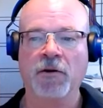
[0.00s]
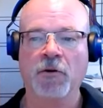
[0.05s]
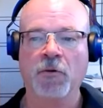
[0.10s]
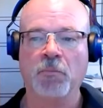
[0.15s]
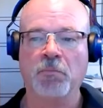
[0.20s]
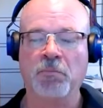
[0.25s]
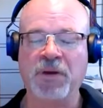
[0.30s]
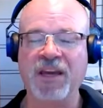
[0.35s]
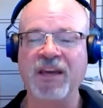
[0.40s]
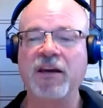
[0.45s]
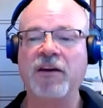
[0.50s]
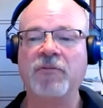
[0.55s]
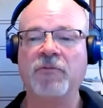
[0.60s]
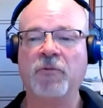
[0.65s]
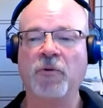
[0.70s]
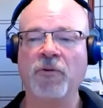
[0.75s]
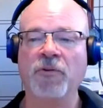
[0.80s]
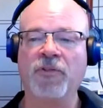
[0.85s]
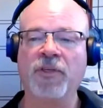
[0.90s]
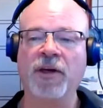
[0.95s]
Peak
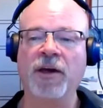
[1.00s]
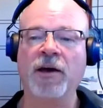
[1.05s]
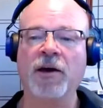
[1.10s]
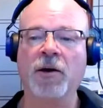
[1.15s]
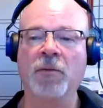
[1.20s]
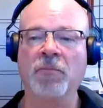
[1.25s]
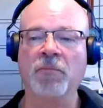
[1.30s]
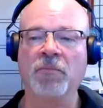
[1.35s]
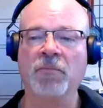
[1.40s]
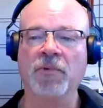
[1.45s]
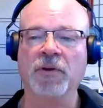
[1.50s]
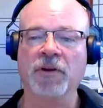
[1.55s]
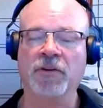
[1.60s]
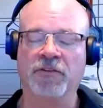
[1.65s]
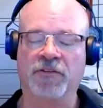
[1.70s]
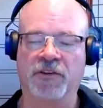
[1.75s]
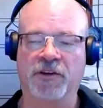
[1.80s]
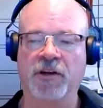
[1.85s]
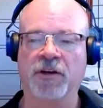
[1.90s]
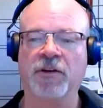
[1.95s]
for them is
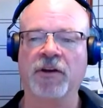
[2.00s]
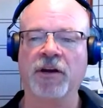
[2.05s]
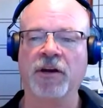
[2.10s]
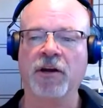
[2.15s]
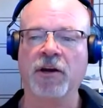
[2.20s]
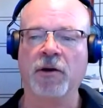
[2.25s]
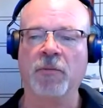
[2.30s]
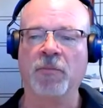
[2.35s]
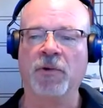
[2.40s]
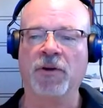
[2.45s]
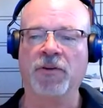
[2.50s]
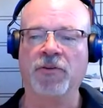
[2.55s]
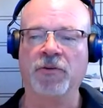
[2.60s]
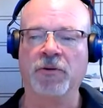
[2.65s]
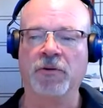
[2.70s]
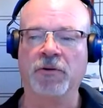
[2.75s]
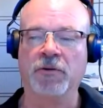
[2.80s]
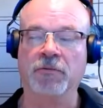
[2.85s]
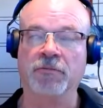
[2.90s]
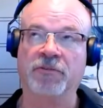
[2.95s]
10 a.m.
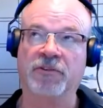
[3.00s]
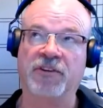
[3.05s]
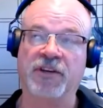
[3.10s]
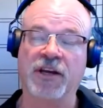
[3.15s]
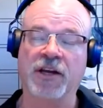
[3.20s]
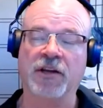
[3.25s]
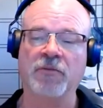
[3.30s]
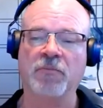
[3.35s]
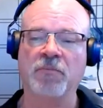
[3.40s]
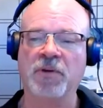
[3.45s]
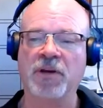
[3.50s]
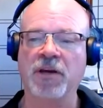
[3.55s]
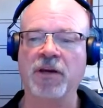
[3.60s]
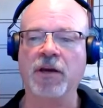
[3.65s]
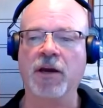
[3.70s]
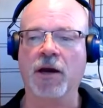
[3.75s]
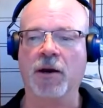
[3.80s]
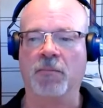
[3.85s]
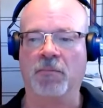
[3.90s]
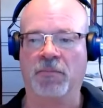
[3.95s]
until 10
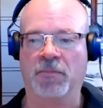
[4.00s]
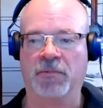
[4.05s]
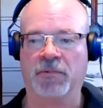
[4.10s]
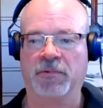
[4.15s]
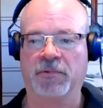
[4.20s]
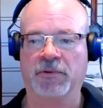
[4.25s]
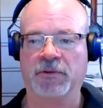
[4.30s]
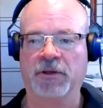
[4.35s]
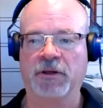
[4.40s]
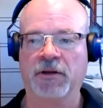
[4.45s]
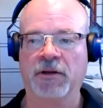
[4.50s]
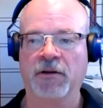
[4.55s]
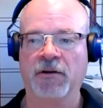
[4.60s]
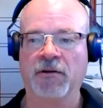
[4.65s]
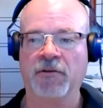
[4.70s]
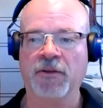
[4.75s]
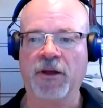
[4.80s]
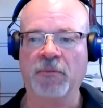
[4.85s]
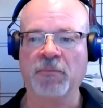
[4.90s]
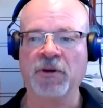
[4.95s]
p.m.
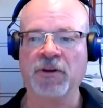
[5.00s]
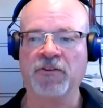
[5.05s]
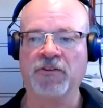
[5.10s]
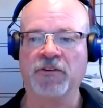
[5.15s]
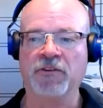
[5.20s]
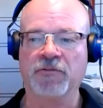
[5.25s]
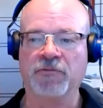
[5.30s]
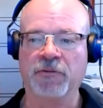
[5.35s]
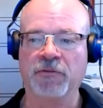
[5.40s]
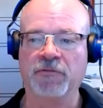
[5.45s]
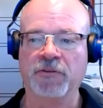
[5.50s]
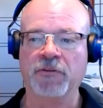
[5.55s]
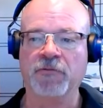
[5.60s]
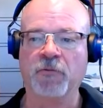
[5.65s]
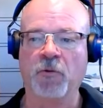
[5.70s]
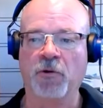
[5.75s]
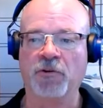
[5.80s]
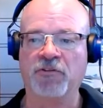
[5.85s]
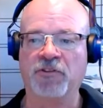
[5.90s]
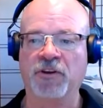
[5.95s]
That means it's
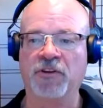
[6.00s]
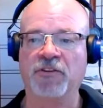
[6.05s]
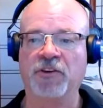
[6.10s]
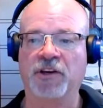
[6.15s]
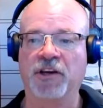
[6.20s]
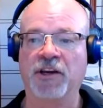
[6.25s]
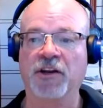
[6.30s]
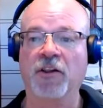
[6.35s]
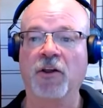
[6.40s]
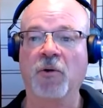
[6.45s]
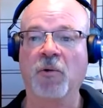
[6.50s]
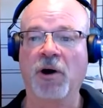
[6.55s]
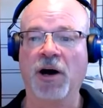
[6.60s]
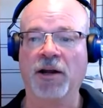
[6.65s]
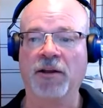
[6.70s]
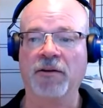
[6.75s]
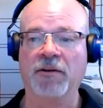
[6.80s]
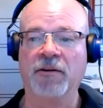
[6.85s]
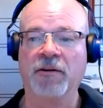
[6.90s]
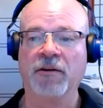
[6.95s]
54 cents a kilowatt.
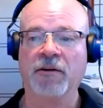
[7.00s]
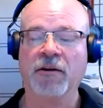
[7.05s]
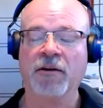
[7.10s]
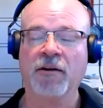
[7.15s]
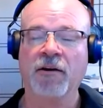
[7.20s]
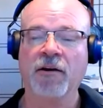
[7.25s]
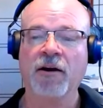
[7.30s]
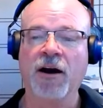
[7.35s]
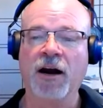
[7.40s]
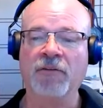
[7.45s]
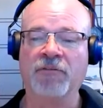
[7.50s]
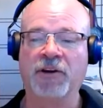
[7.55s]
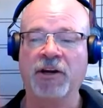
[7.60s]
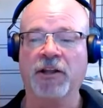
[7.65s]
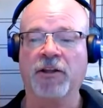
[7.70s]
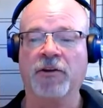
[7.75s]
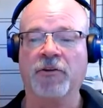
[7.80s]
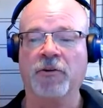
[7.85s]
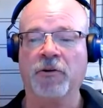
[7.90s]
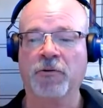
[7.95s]
I've got
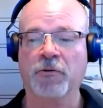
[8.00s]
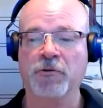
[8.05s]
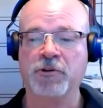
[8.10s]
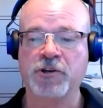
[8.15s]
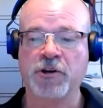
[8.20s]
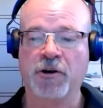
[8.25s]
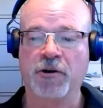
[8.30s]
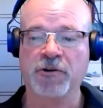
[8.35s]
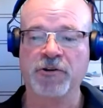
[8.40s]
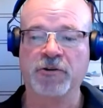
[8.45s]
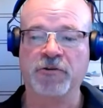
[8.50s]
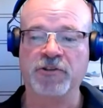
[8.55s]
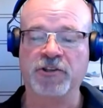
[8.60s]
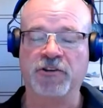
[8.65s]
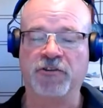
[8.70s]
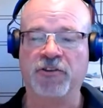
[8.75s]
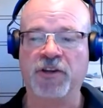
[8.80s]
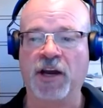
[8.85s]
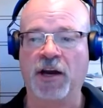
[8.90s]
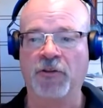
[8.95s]
another charger
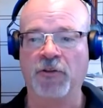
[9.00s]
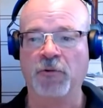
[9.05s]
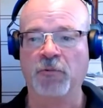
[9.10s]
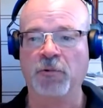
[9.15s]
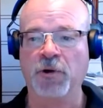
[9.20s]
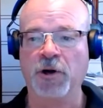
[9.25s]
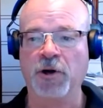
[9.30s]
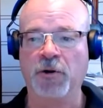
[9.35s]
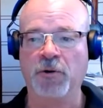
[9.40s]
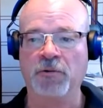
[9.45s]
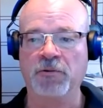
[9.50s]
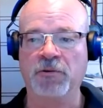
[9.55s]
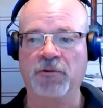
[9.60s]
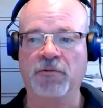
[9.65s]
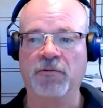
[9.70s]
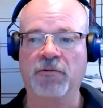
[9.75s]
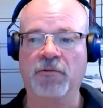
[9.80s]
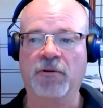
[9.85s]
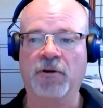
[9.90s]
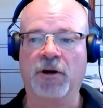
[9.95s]
just down the road,
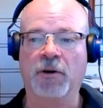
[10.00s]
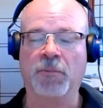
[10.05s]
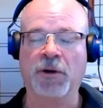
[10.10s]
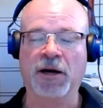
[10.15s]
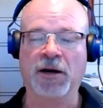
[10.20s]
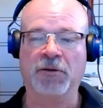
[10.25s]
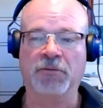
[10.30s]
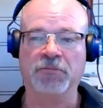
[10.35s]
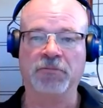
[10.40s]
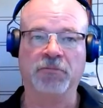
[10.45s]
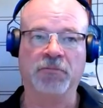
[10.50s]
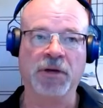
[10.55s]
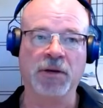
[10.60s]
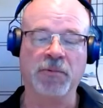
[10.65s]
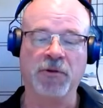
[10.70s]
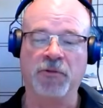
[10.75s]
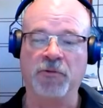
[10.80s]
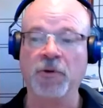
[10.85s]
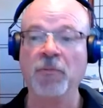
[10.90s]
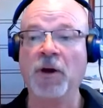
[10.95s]
about maybe
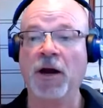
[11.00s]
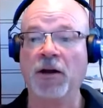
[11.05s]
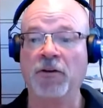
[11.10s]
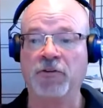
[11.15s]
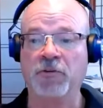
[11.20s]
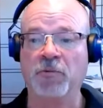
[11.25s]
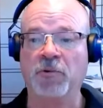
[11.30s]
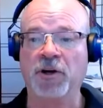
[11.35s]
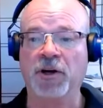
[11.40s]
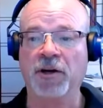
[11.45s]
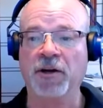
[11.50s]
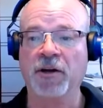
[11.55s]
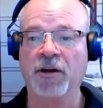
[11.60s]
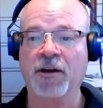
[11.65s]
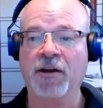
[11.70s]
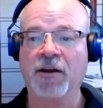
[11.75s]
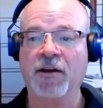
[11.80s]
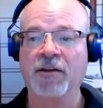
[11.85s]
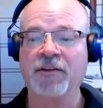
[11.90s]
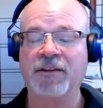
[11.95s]
3 miles away,
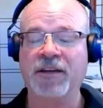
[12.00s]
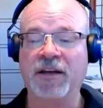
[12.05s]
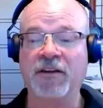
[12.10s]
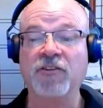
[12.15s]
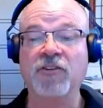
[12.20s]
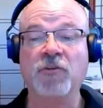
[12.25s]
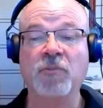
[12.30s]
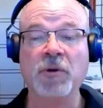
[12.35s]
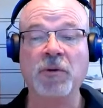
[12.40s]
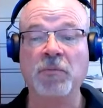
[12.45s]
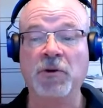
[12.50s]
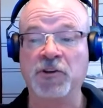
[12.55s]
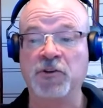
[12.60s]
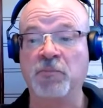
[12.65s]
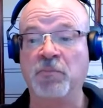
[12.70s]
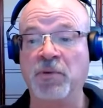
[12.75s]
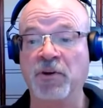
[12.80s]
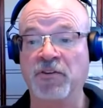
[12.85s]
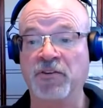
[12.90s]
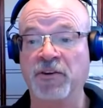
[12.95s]
tends to be much
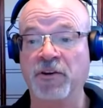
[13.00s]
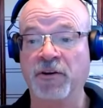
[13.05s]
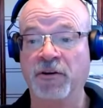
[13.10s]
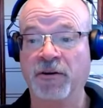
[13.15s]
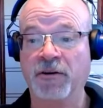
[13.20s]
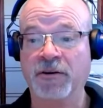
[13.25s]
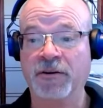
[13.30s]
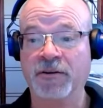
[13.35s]
busier.